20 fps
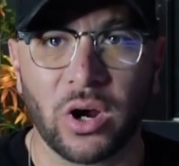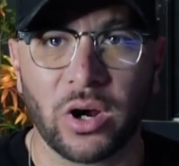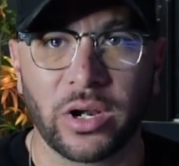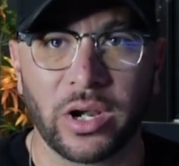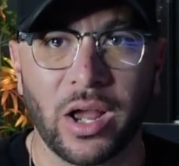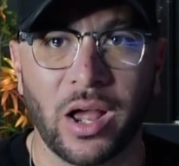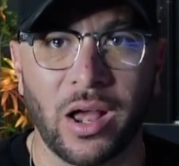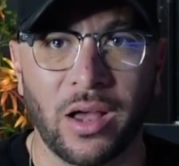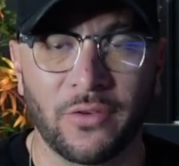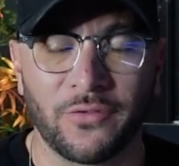
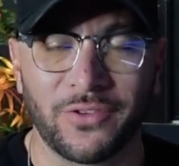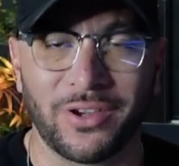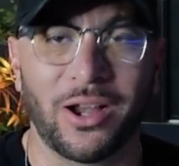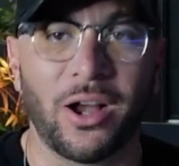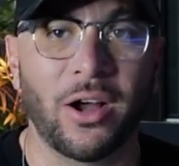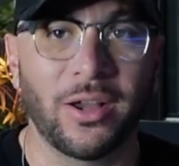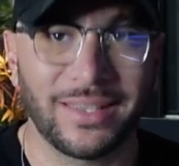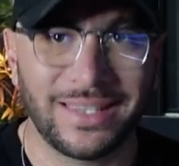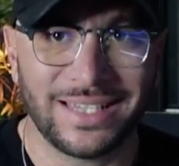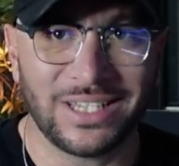off
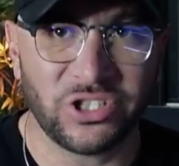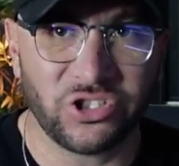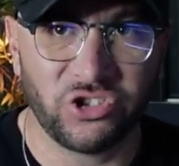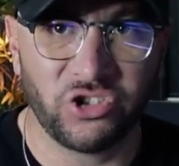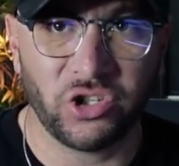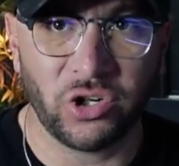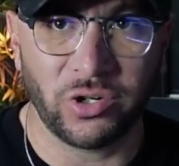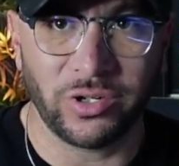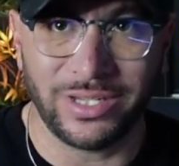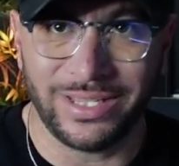on this
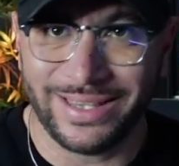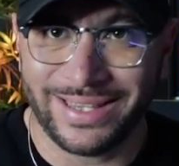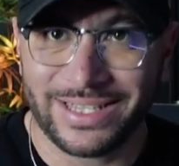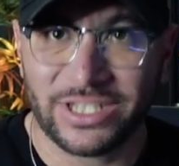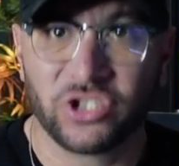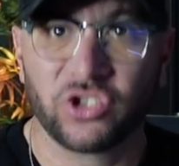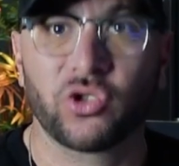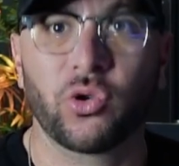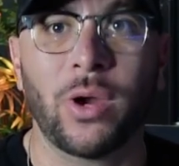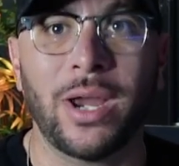journey,
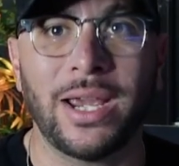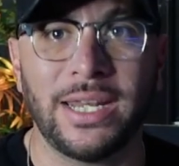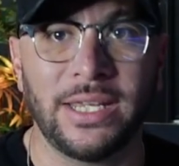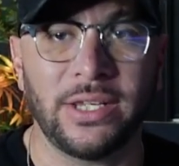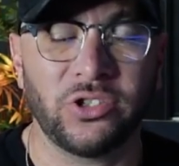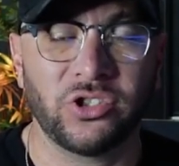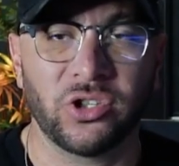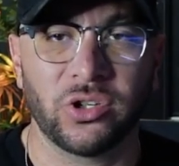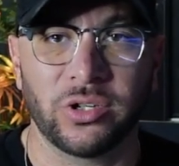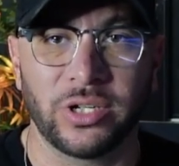this trading
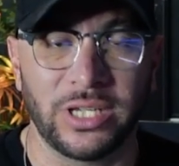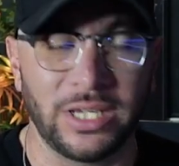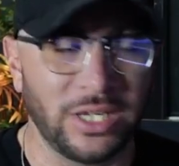journey,